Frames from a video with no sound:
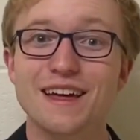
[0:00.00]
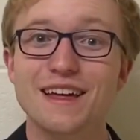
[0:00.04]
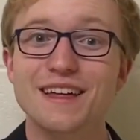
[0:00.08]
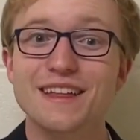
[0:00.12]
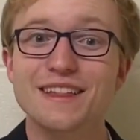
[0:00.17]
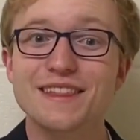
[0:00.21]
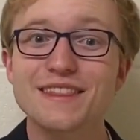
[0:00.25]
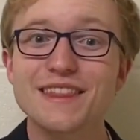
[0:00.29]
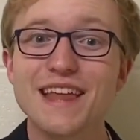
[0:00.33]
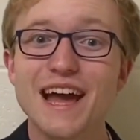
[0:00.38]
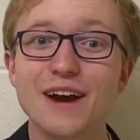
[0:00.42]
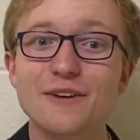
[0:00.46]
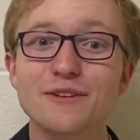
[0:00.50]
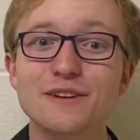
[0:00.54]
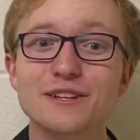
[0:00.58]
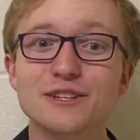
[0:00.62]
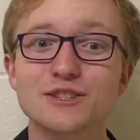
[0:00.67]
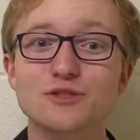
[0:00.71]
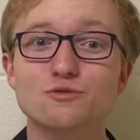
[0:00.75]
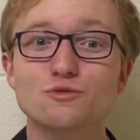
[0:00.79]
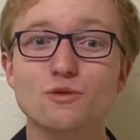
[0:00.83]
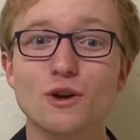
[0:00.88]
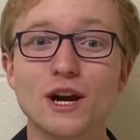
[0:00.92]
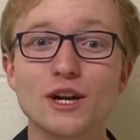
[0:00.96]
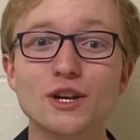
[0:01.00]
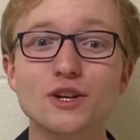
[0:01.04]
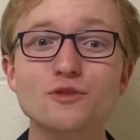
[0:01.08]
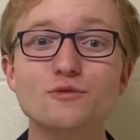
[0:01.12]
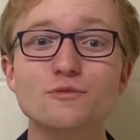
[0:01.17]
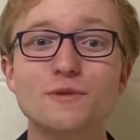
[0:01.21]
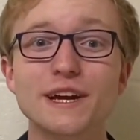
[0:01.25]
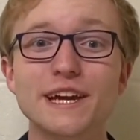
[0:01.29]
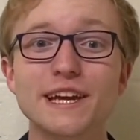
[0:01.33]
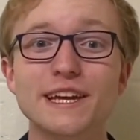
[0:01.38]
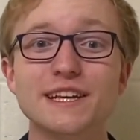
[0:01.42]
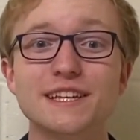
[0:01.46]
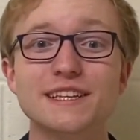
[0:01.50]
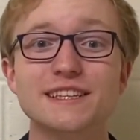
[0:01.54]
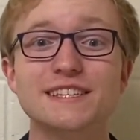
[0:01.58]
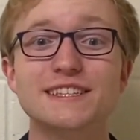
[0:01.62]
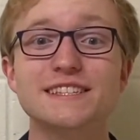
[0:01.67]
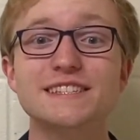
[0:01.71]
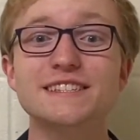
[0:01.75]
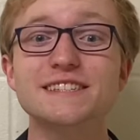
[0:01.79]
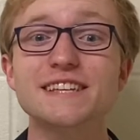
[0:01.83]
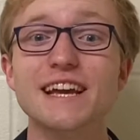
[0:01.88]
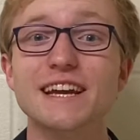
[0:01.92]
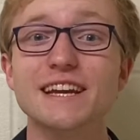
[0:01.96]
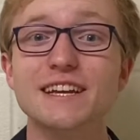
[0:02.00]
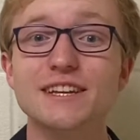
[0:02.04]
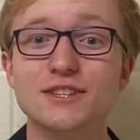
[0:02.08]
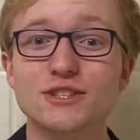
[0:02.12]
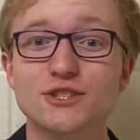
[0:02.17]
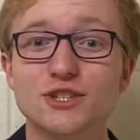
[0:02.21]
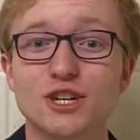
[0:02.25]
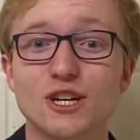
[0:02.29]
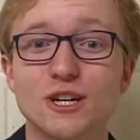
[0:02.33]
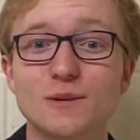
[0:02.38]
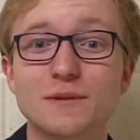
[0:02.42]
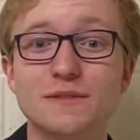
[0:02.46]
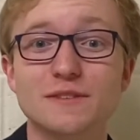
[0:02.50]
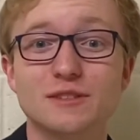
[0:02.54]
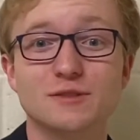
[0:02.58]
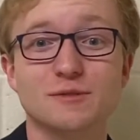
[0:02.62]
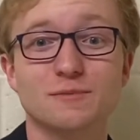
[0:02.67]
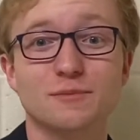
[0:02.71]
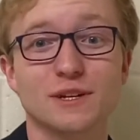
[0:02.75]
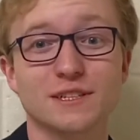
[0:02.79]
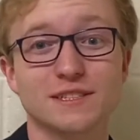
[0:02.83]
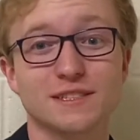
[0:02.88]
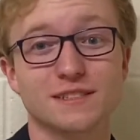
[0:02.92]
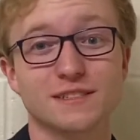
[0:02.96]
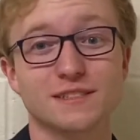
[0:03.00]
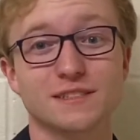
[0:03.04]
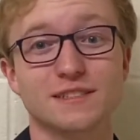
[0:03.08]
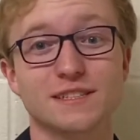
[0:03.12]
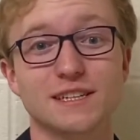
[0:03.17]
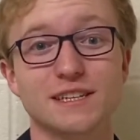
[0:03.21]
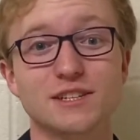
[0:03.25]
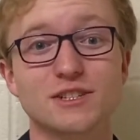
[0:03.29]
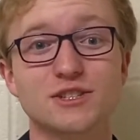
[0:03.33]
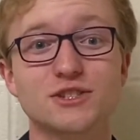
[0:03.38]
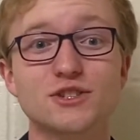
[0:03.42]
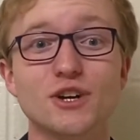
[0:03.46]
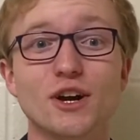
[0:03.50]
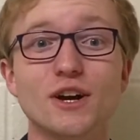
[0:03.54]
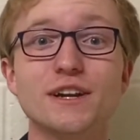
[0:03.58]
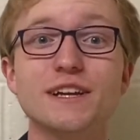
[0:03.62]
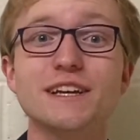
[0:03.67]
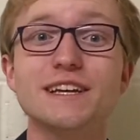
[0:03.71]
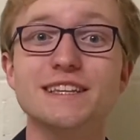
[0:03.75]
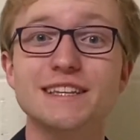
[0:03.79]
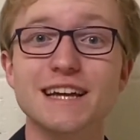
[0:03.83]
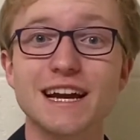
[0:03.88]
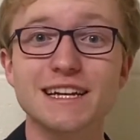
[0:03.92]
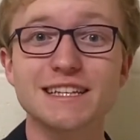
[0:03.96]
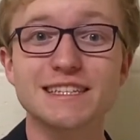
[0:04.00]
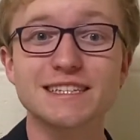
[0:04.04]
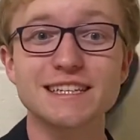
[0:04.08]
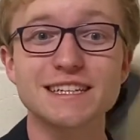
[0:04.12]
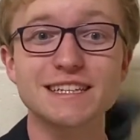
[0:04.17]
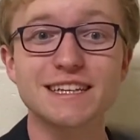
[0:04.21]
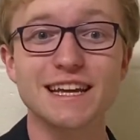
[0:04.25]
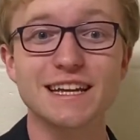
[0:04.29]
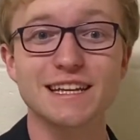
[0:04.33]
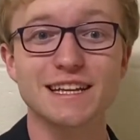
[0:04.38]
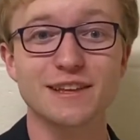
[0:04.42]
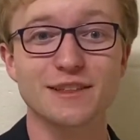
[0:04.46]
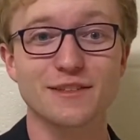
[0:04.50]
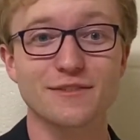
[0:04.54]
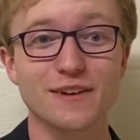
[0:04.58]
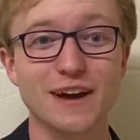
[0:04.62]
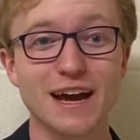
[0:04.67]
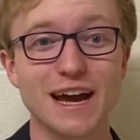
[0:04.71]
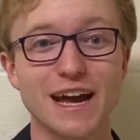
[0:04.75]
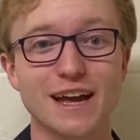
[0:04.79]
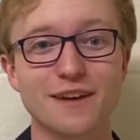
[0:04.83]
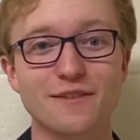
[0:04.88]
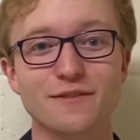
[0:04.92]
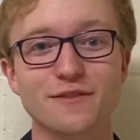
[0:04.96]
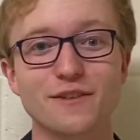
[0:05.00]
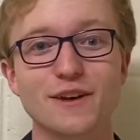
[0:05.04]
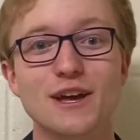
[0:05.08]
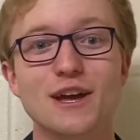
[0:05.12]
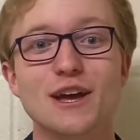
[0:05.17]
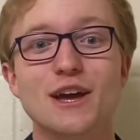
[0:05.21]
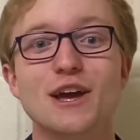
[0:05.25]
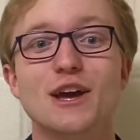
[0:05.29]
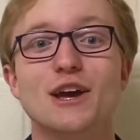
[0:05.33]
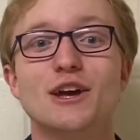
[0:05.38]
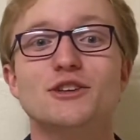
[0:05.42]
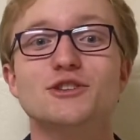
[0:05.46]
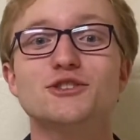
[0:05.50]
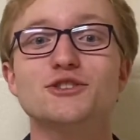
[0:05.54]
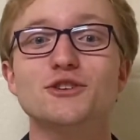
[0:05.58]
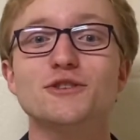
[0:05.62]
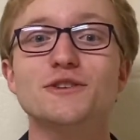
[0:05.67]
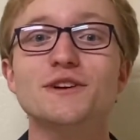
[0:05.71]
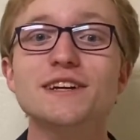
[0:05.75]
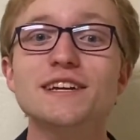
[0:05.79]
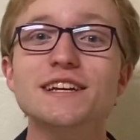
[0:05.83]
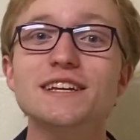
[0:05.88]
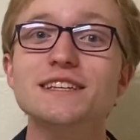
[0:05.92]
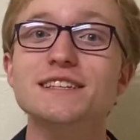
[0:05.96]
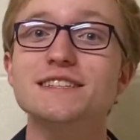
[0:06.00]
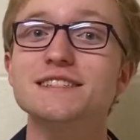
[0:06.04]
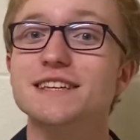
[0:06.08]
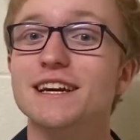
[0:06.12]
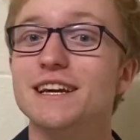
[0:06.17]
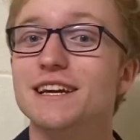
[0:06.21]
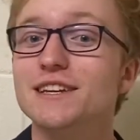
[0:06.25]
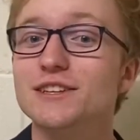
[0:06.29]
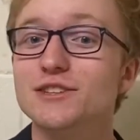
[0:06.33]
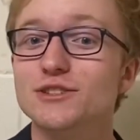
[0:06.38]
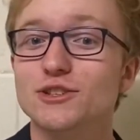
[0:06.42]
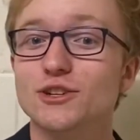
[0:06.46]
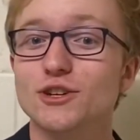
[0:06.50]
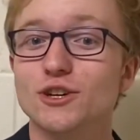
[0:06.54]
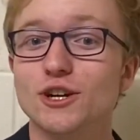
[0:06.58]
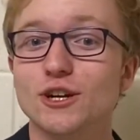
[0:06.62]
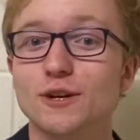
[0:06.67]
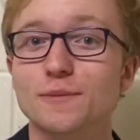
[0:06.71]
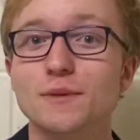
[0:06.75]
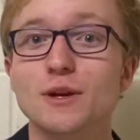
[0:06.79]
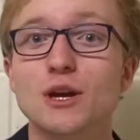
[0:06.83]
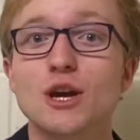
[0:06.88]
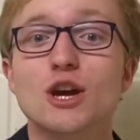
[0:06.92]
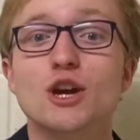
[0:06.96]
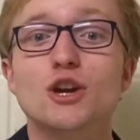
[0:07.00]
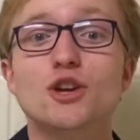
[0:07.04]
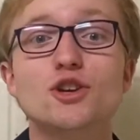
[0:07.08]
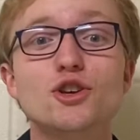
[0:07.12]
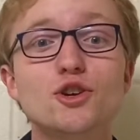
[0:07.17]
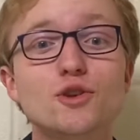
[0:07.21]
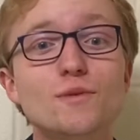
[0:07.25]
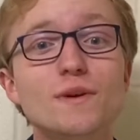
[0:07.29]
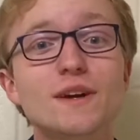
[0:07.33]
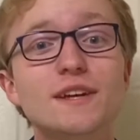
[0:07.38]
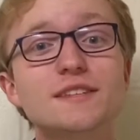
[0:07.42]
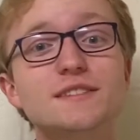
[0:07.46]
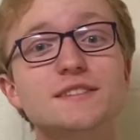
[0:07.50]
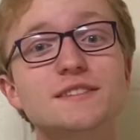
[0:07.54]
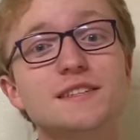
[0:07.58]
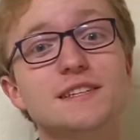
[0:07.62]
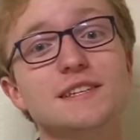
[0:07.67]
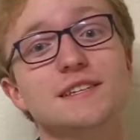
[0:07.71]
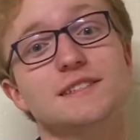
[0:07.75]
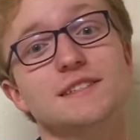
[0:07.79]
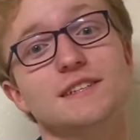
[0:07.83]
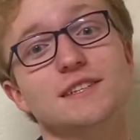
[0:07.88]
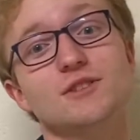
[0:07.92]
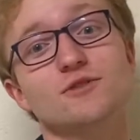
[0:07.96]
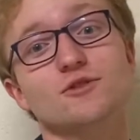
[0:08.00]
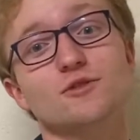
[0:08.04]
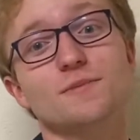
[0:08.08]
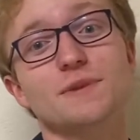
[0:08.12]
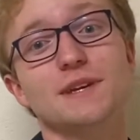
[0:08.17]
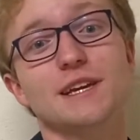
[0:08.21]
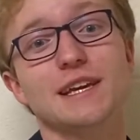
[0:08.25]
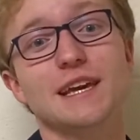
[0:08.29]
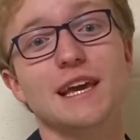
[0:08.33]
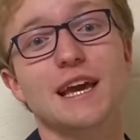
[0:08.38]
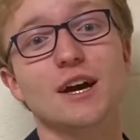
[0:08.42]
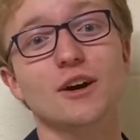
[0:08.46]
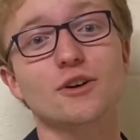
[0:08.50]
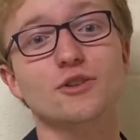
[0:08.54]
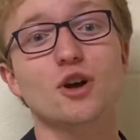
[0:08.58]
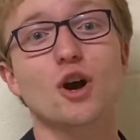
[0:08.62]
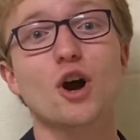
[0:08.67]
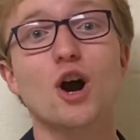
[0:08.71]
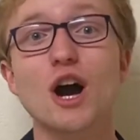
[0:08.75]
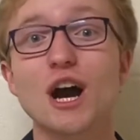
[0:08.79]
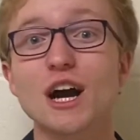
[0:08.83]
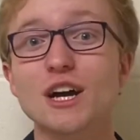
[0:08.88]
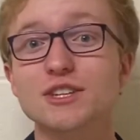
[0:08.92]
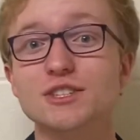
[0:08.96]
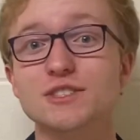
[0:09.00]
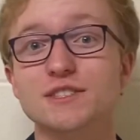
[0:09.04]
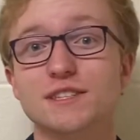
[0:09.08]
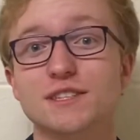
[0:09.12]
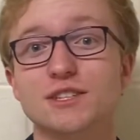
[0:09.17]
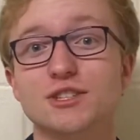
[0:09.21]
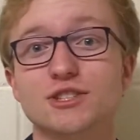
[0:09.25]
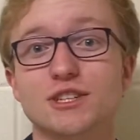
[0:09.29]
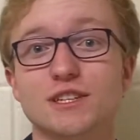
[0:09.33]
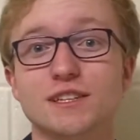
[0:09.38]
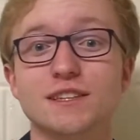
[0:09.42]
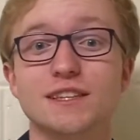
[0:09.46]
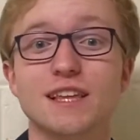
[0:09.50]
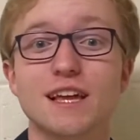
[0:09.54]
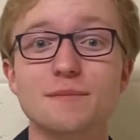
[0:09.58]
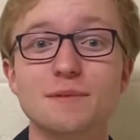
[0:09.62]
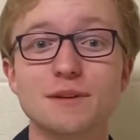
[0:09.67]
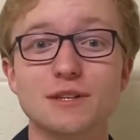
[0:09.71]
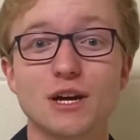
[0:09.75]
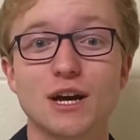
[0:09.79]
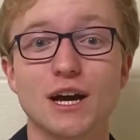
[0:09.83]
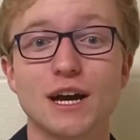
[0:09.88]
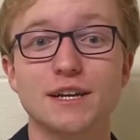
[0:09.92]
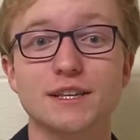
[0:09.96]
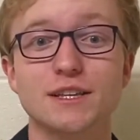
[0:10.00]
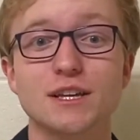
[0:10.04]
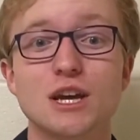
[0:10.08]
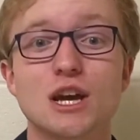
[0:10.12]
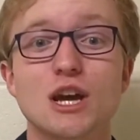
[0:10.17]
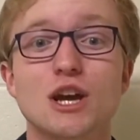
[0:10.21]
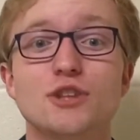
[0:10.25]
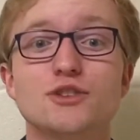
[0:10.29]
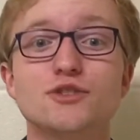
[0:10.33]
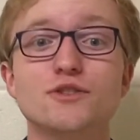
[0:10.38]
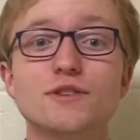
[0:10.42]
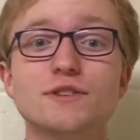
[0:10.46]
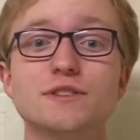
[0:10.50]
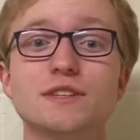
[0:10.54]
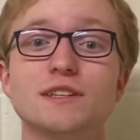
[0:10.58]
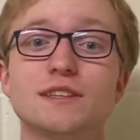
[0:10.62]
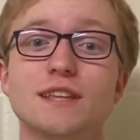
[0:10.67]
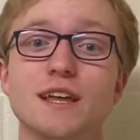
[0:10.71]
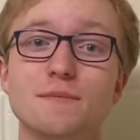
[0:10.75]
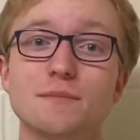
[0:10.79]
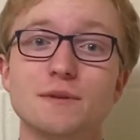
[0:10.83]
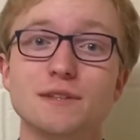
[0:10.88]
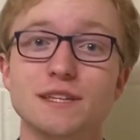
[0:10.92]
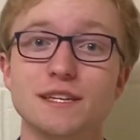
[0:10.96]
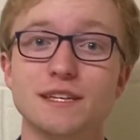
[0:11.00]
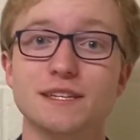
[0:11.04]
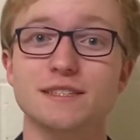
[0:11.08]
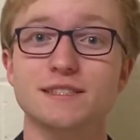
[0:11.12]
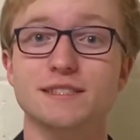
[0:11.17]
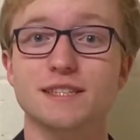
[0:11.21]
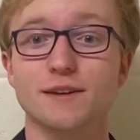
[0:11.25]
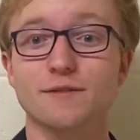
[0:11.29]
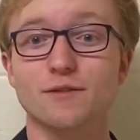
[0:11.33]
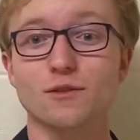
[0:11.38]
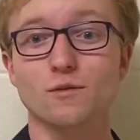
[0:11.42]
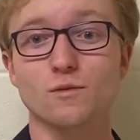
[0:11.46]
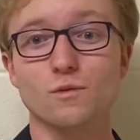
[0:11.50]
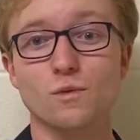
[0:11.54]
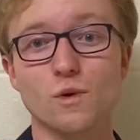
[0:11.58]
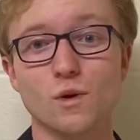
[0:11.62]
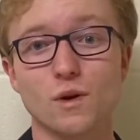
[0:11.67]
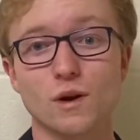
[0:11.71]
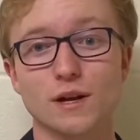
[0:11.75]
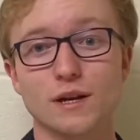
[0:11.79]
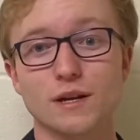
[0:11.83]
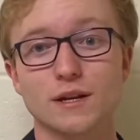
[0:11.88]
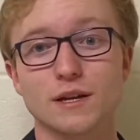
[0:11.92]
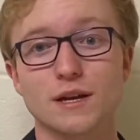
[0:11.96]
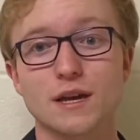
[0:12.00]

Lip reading: Now, it is Ronald Reagan's second term of his presidency, starting in 1985. During his second term, U.S. citizens were being held hostage in Lebanon during the Lebanese Civil War.